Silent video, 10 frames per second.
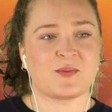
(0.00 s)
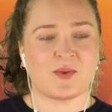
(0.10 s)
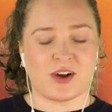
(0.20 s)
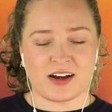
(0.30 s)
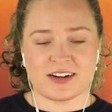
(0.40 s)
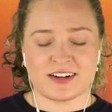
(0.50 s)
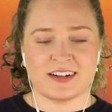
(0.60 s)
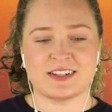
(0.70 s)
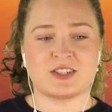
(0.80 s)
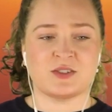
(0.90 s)

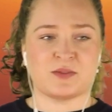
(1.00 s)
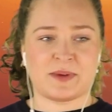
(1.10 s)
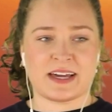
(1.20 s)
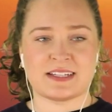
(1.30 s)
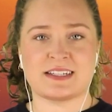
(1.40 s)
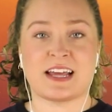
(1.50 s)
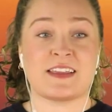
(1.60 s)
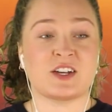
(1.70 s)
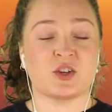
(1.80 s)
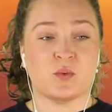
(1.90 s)
Water, toothpaste, and
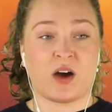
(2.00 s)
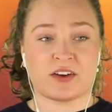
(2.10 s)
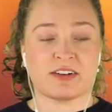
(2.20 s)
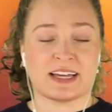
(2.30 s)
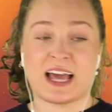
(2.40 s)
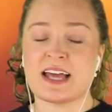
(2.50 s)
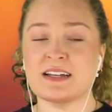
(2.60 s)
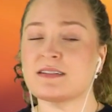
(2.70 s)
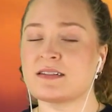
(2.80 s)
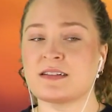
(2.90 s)
then do you water
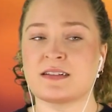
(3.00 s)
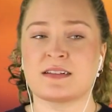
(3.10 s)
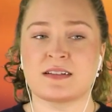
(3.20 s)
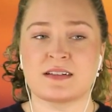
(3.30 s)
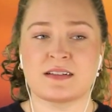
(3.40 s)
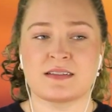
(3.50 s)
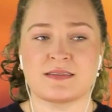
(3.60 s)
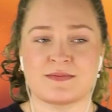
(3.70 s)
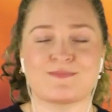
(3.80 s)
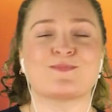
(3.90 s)
again? Sometimes,
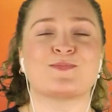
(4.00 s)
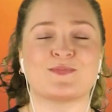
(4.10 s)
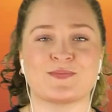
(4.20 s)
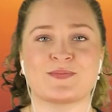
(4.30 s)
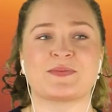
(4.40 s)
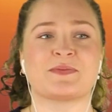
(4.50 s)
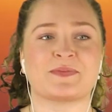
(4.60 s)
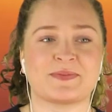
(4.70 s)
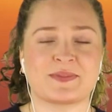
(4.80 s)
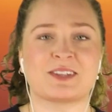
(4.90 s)
uh, usually.
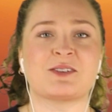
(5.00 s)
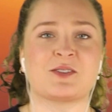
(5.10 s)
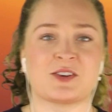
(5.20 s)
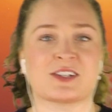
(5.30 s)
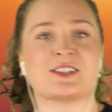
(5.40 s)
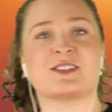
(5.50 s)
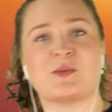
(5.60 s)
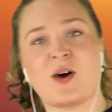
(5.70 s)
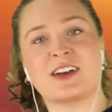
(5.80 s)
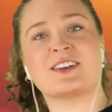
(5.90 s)
Chris is a
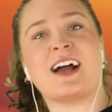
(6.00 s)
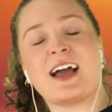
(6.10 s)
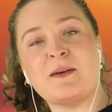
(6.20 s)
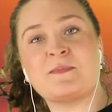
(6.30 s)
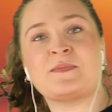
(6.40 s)
water guy.